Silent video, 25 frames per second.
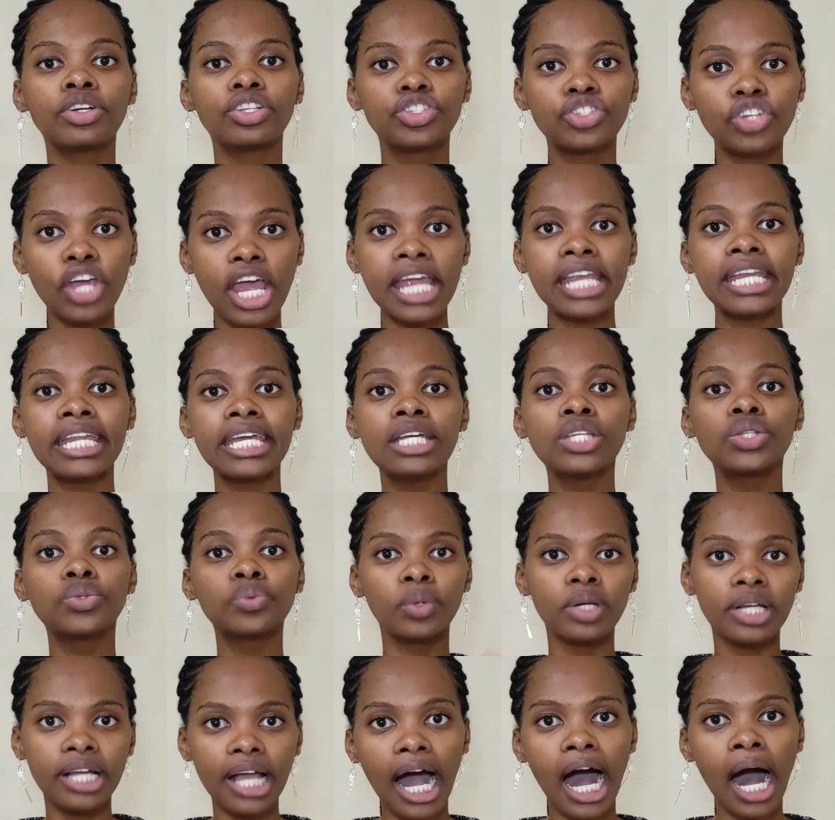trainees
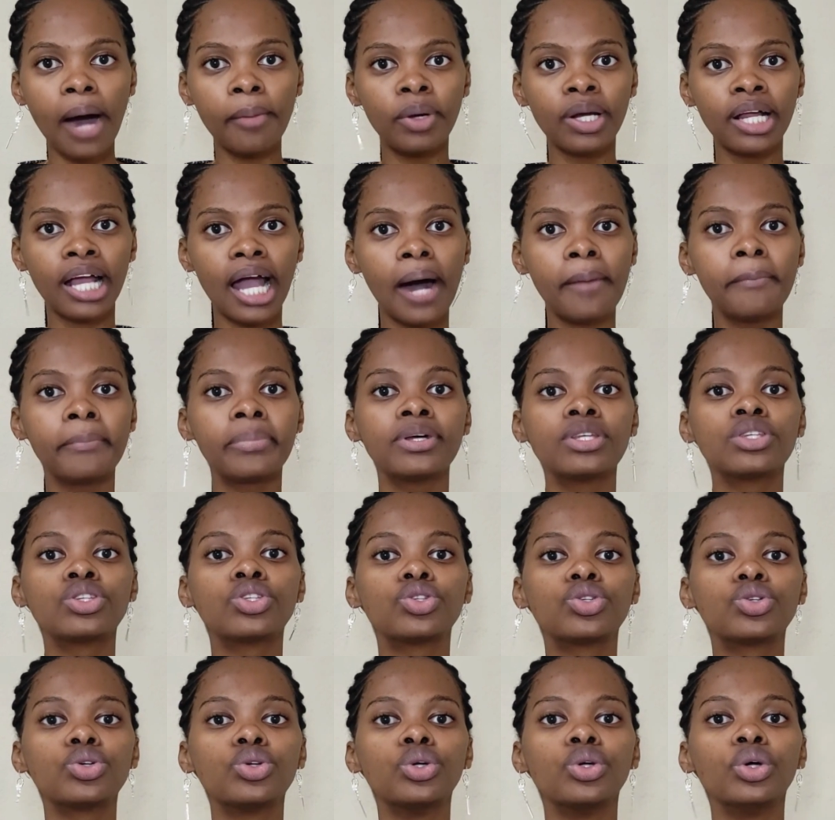would come on
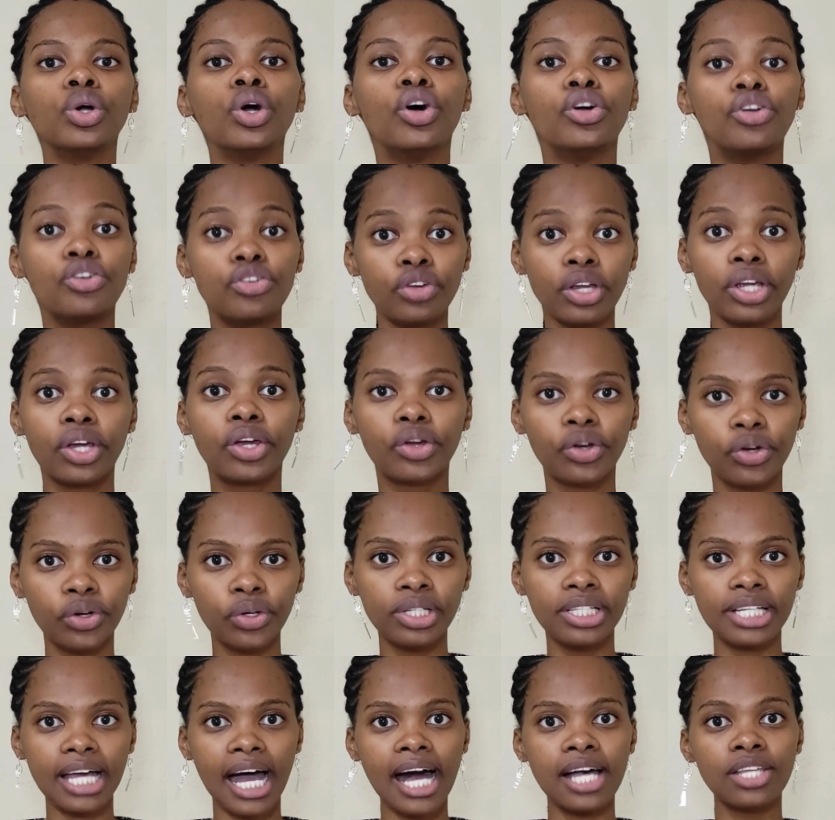campus to
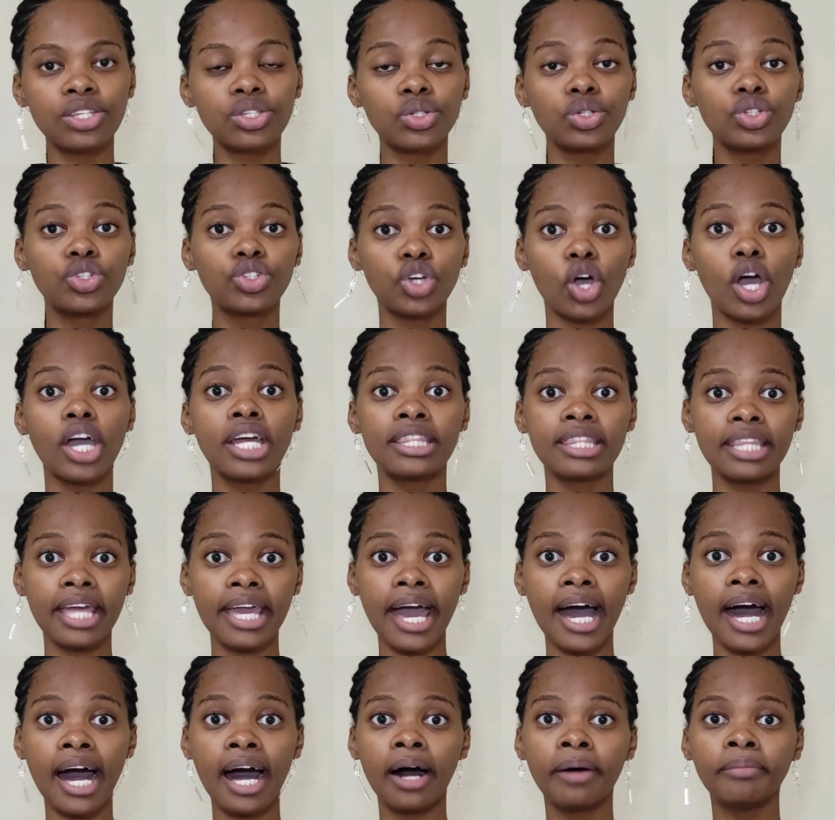recruit us to join
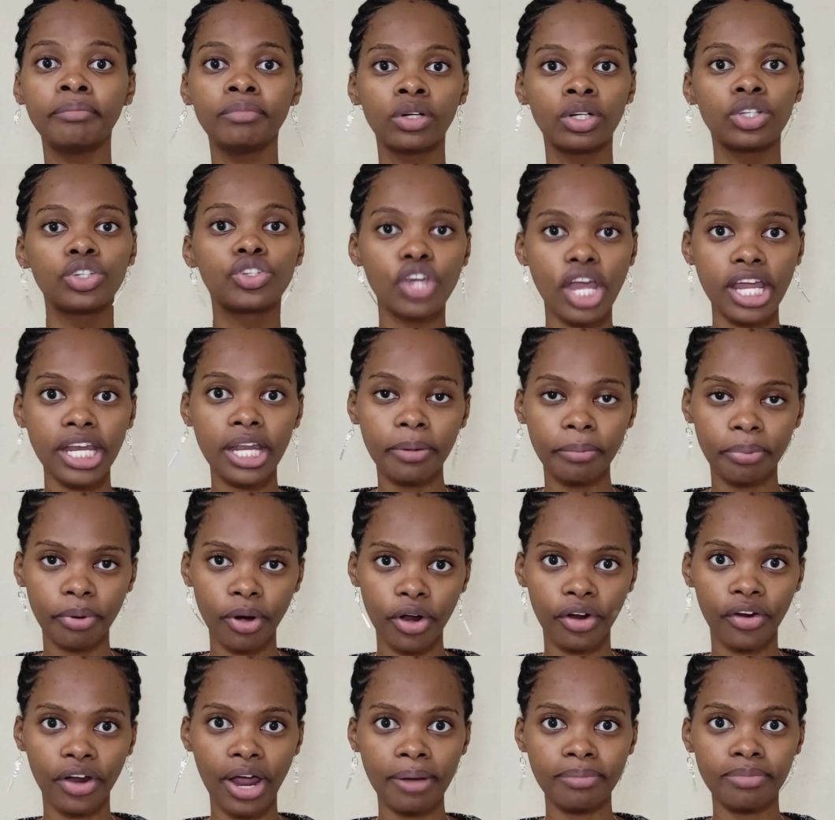their training
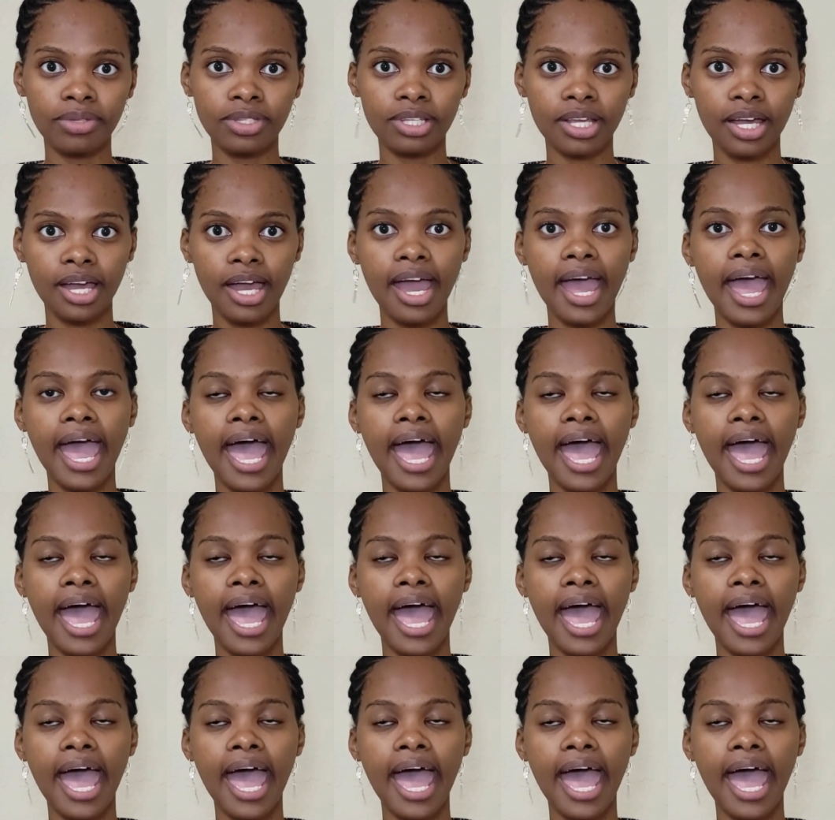programs.